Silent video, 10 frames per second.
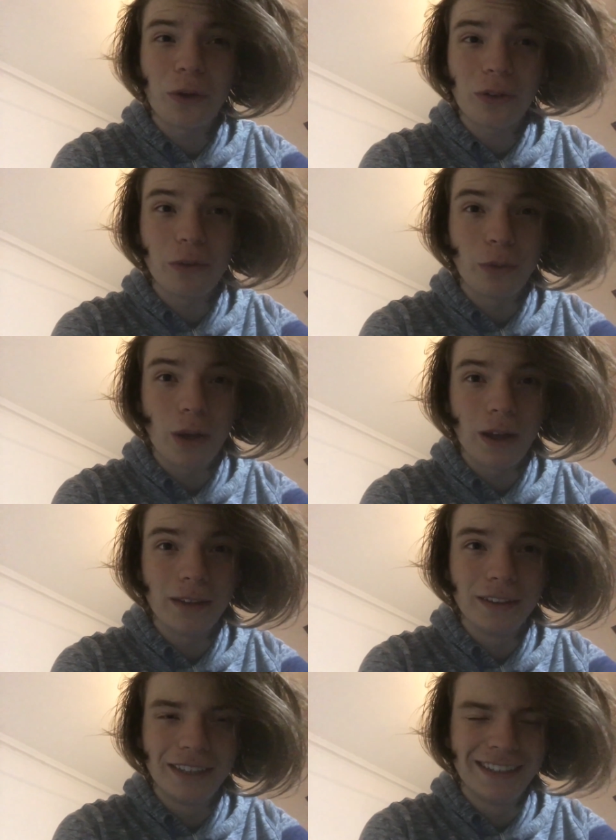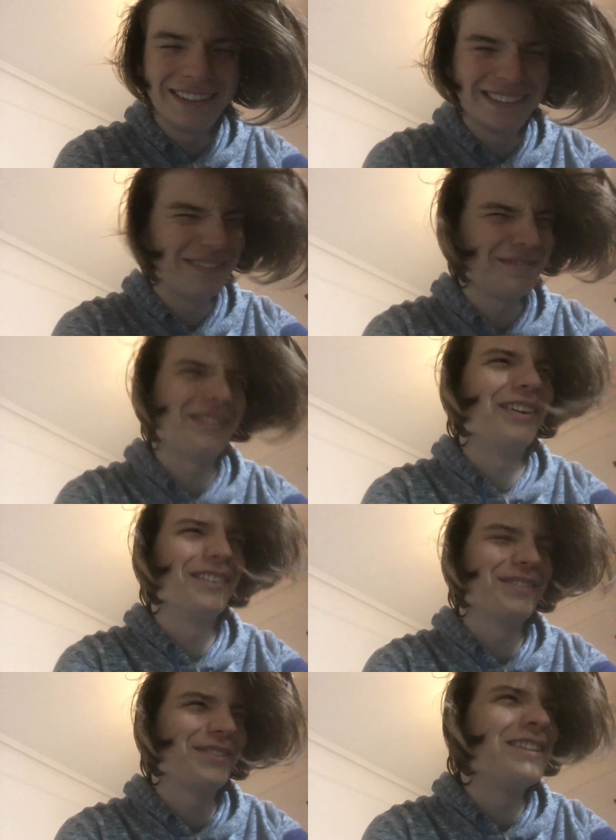au revoir.
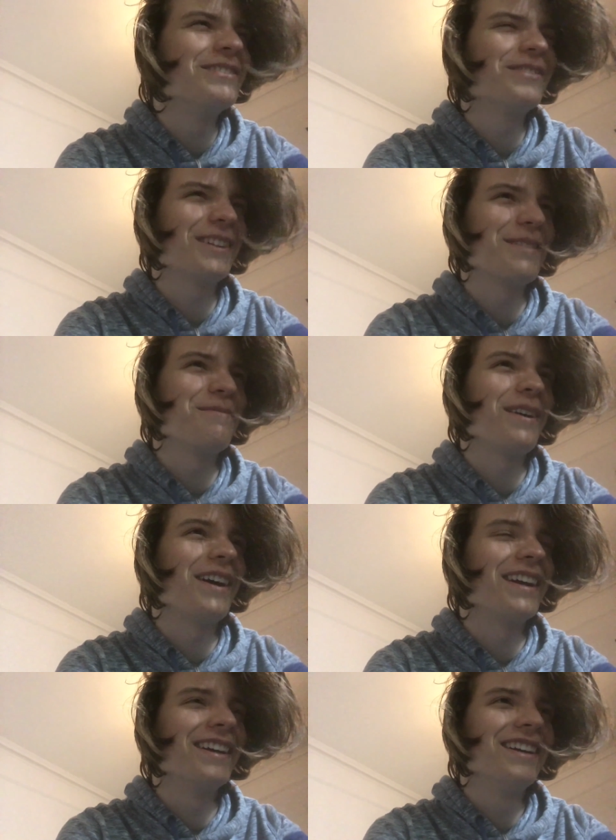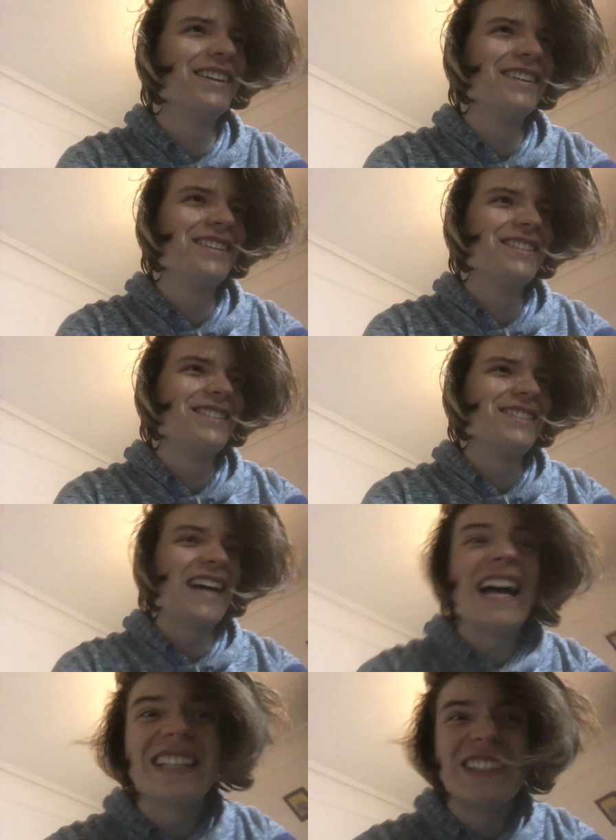What's French for goodbye?
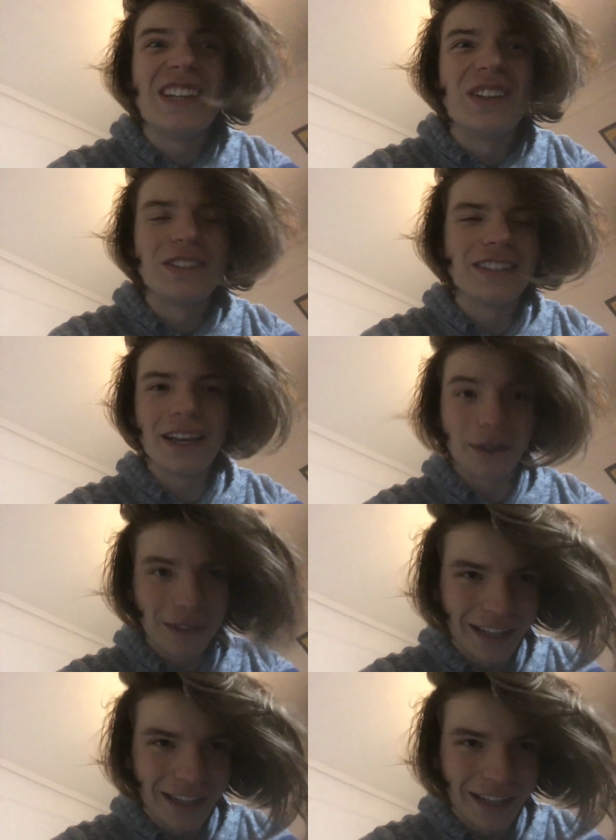Adios. No.